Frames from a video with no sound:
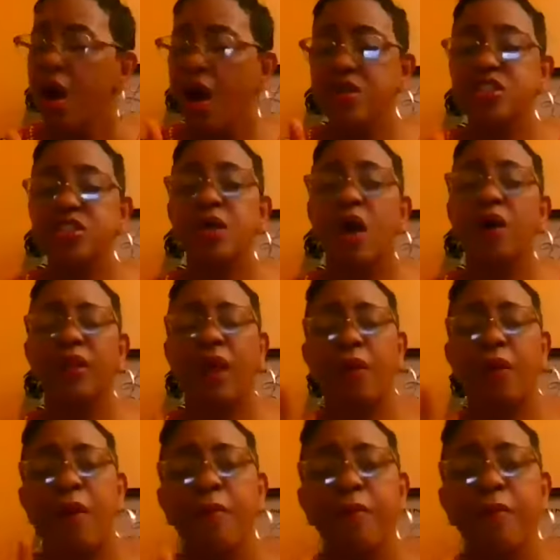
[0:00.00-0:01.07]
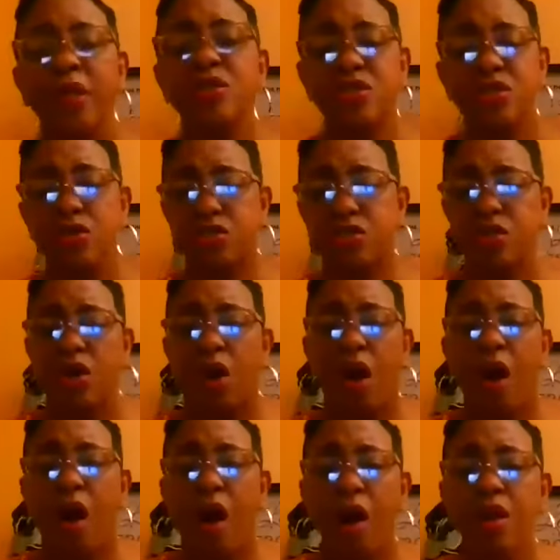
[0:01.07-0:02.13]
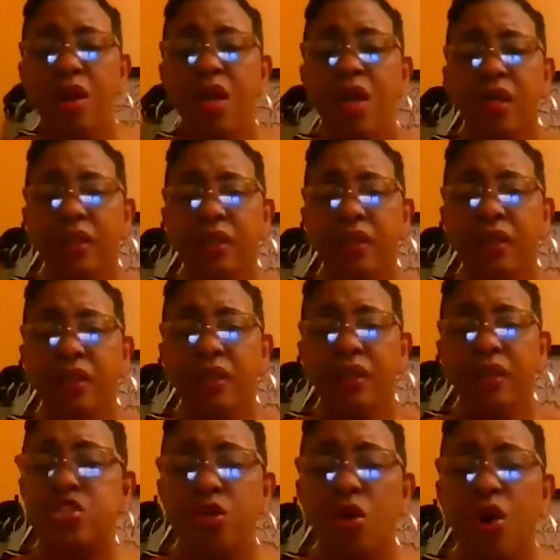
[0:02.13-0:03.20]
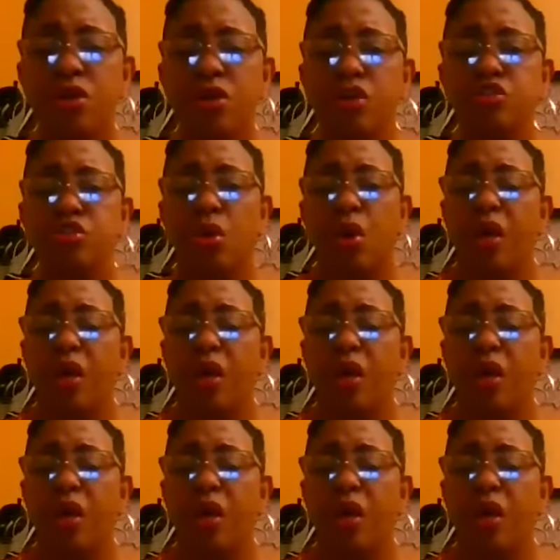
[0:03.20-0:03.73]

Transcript: a song that will minister to your heart, that will restore your